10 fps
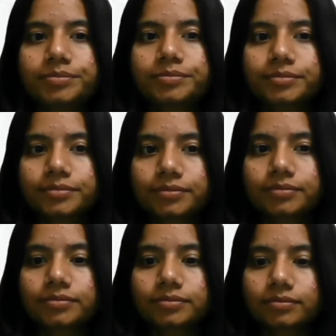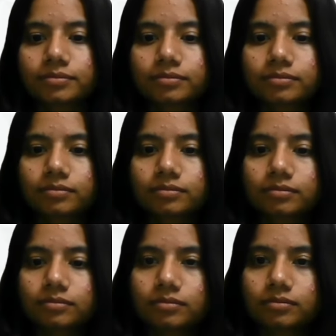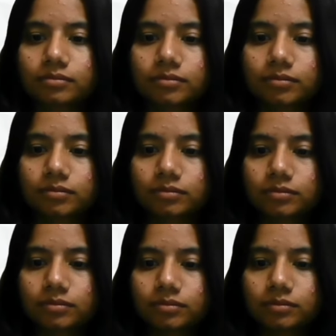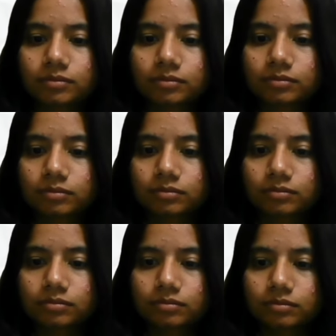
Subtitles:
The person shown says nothing.